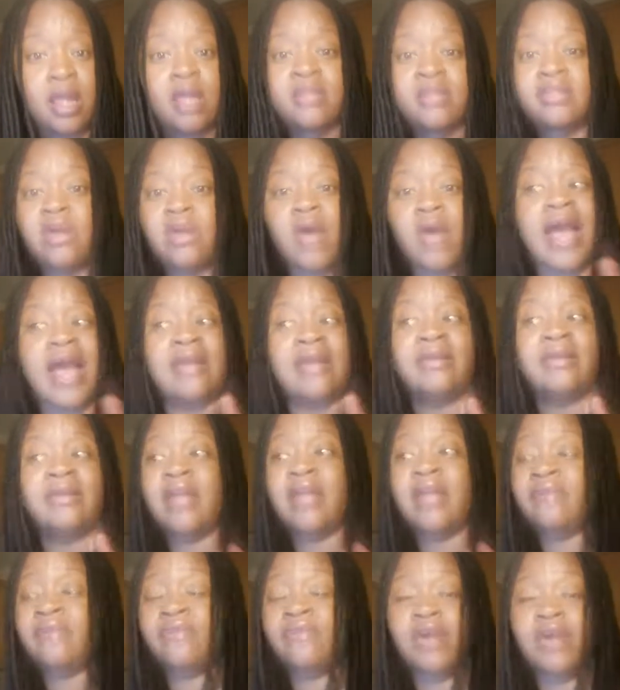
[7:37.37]
So I
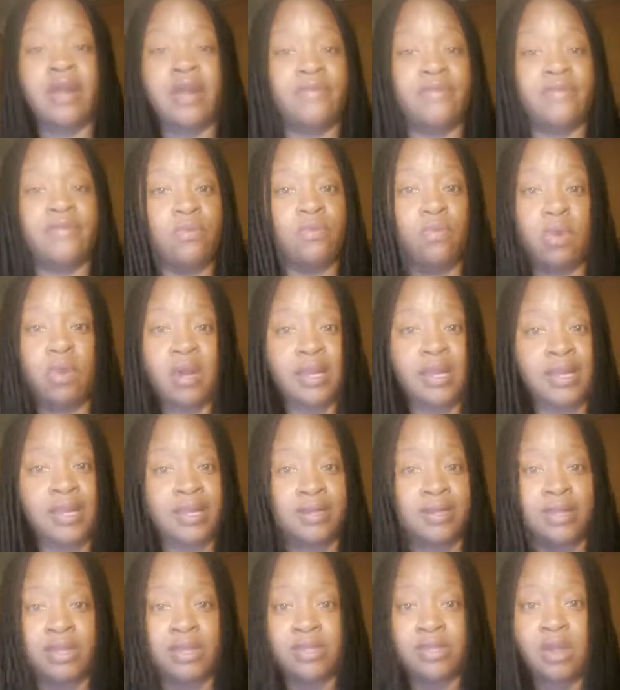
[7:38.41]
never ever want
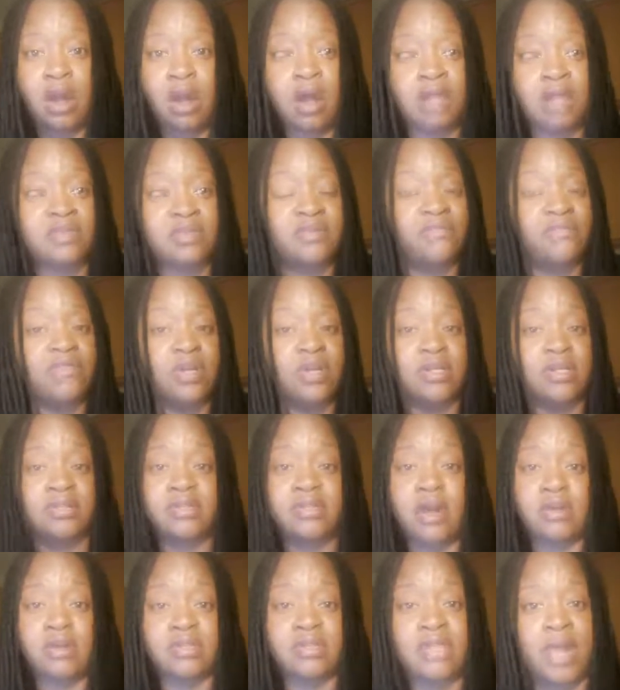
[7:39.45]
any of y'all to feel a
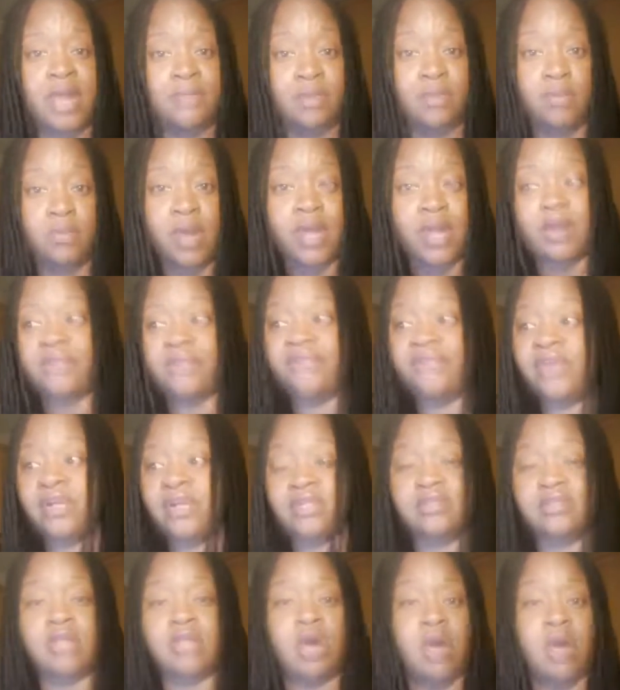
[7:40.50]
certain type of way or feel
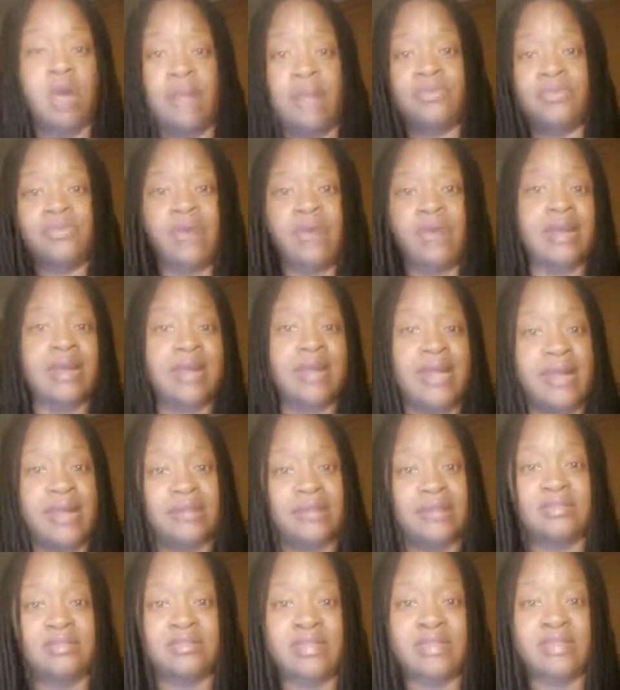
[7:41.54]
as though I'm trying to
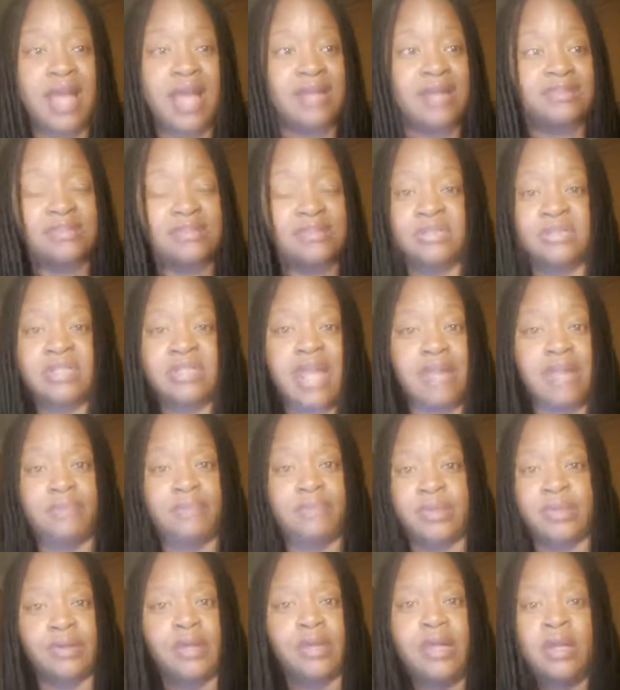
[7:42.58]
exercise some type
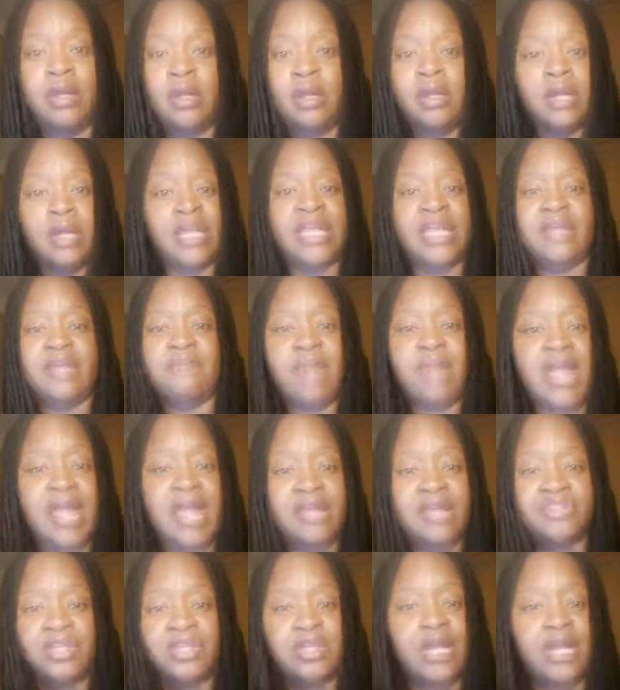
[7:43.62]
of
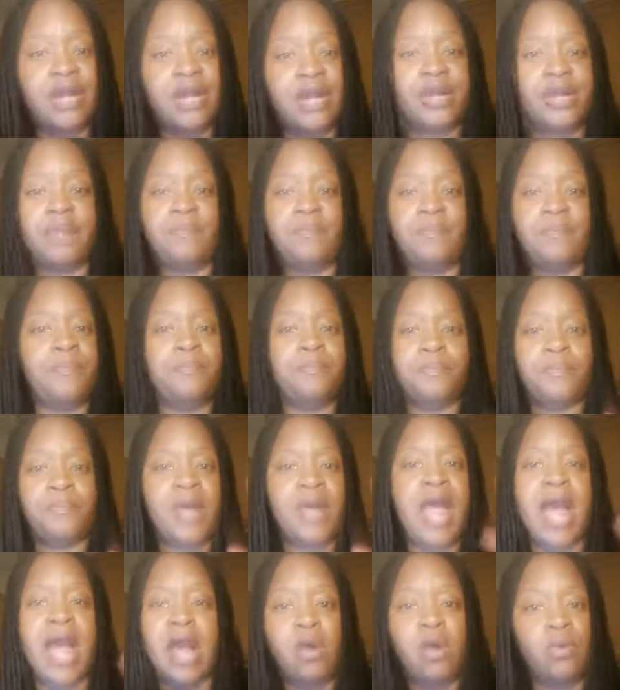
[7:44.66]
imaginary
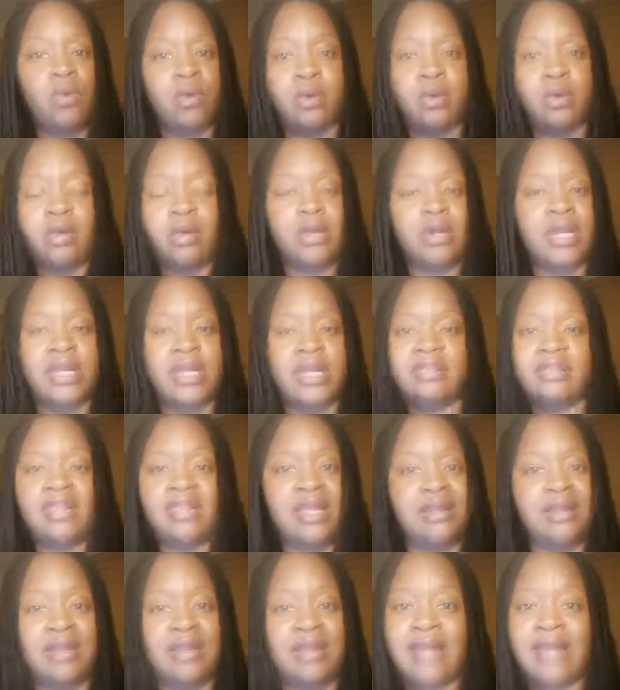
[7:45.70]
power or
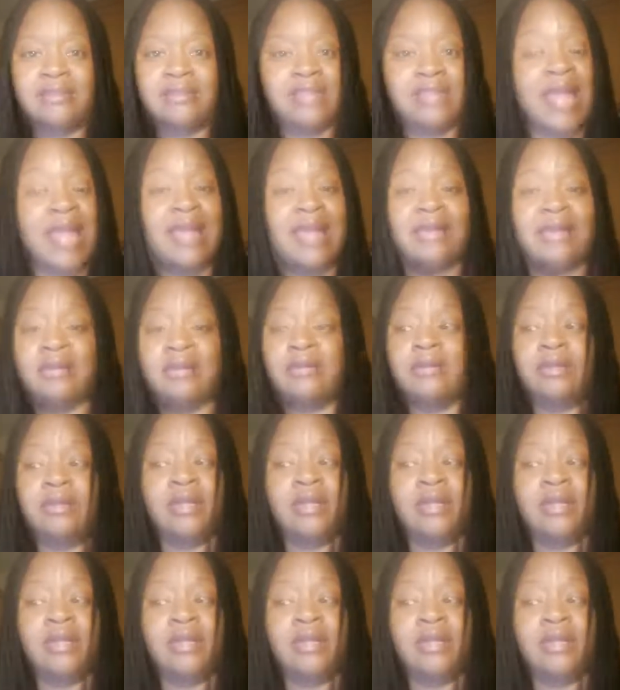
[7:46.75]
anything like that.